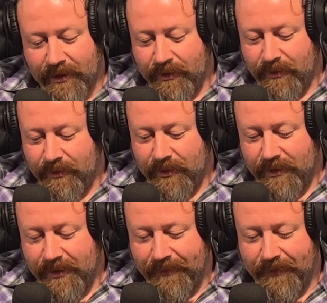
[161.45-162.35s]
to do
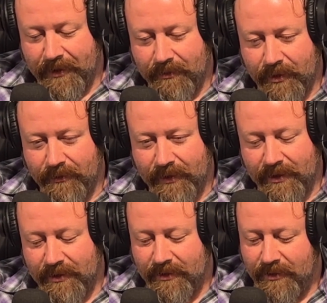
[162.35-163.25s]
his TV and
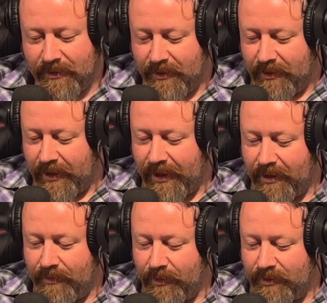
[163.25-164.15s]
movies
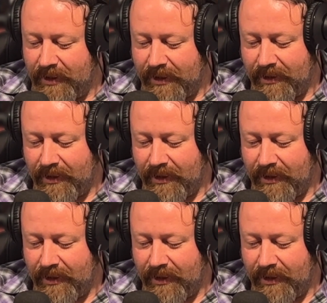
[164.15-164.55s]
and music.